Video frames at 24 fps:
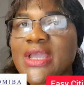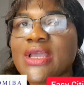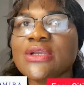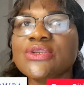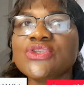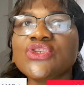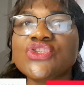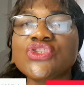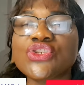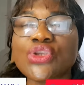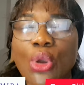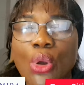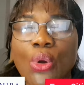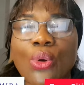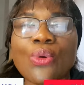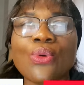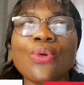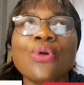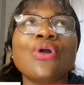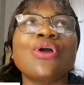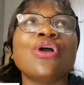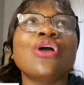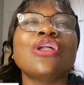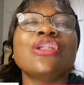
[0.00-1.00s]

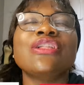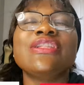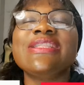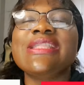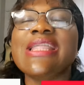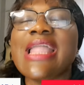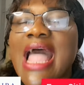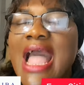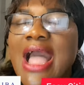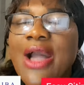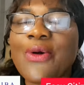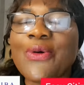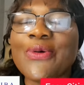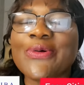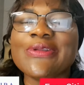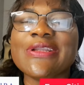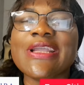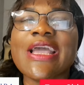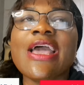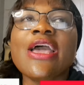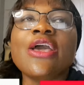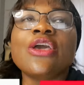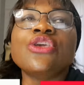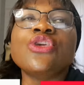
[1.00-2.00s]
So
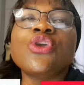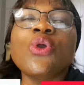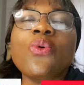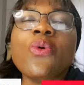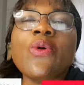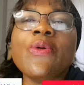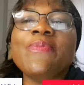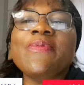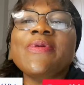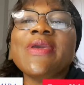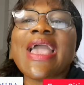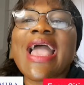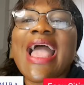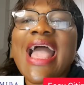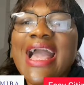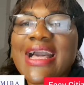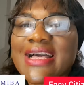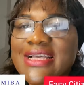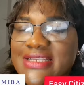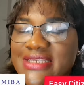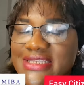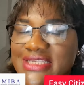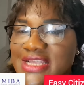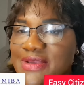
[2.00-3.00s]
now you will be
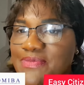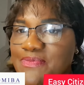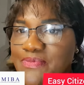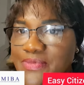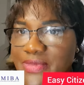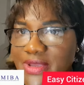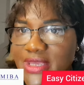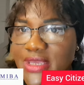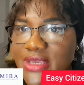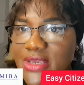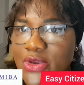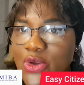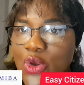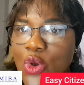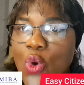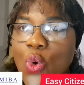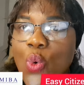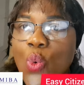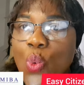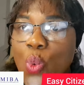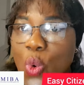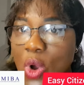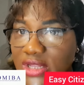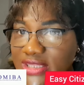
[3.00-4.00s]
asking me,
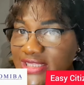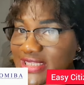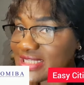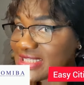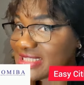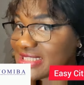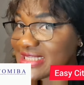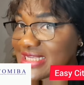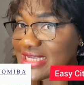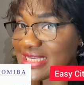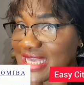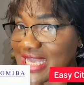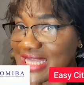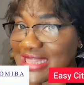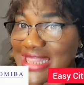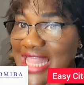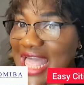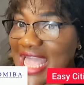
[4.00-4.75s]
what is the gain?